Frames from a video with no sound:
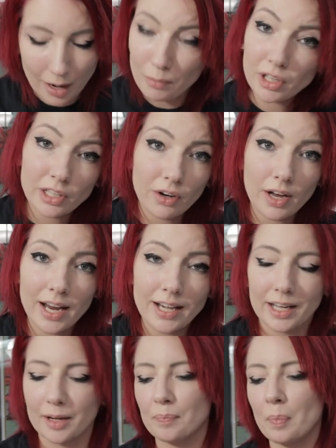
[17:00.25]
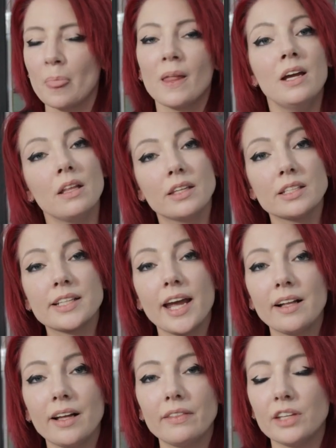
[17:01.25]
I really don't hate it. The
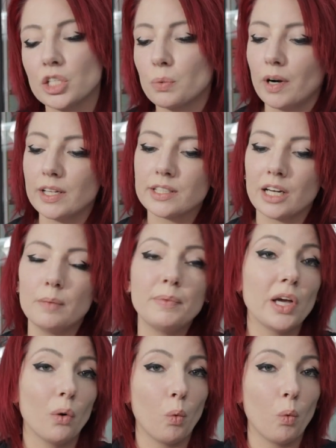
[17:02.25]
scale on this one is gonna be a